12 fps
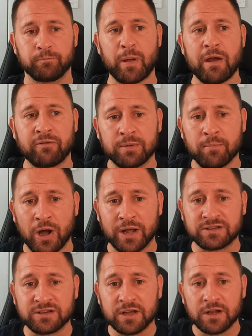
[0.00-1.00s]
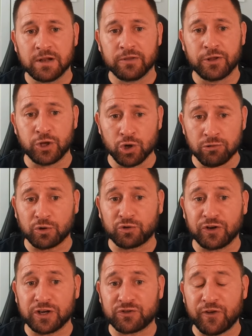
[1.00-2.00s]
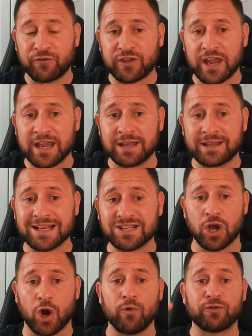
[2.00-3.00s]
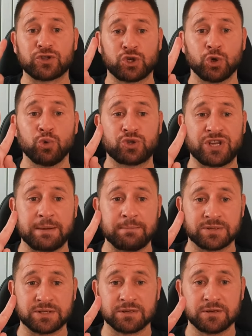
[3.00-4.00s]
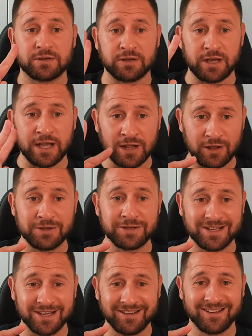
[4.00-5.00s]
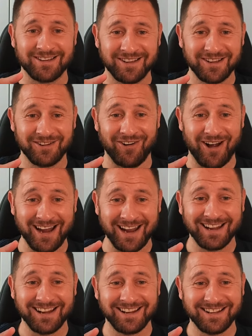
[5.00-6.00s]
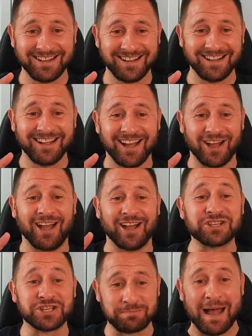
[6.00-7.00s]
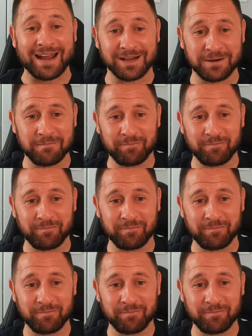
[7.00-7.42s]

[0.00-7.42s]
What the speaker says: Bearing in mind, the Euros finished 15 days ago for two teams, England, right, and Spain.